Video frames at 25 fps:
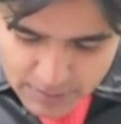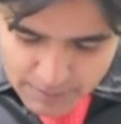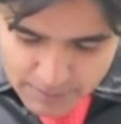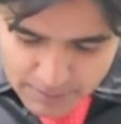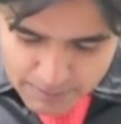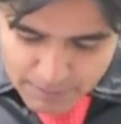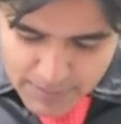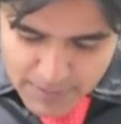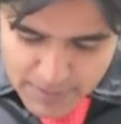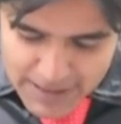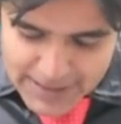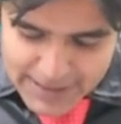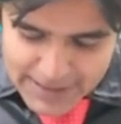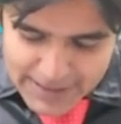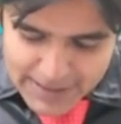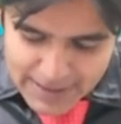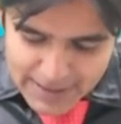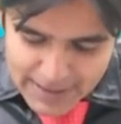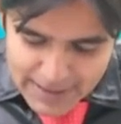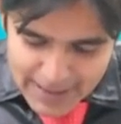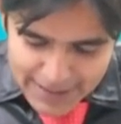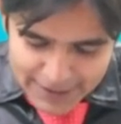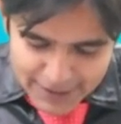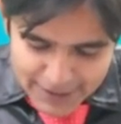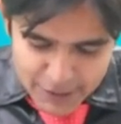material
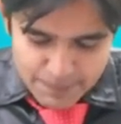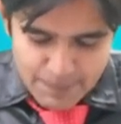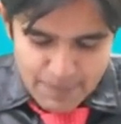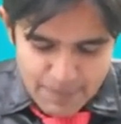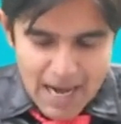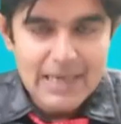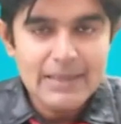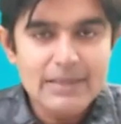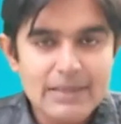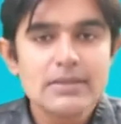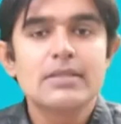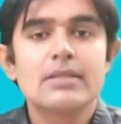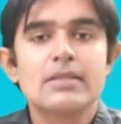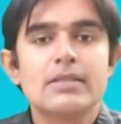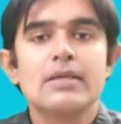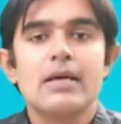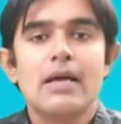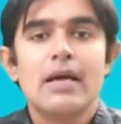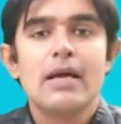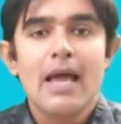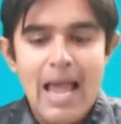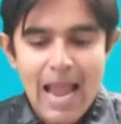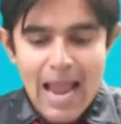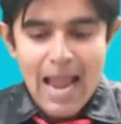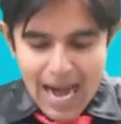expands,
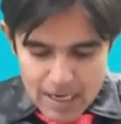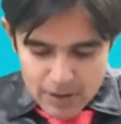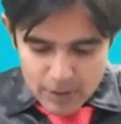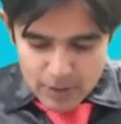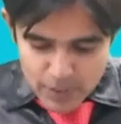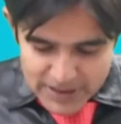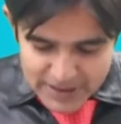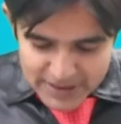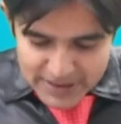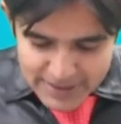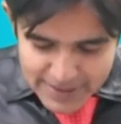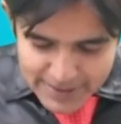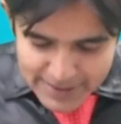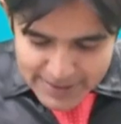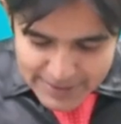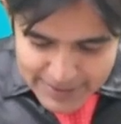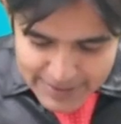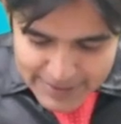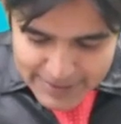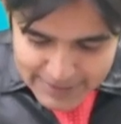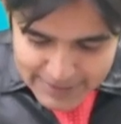and with decrease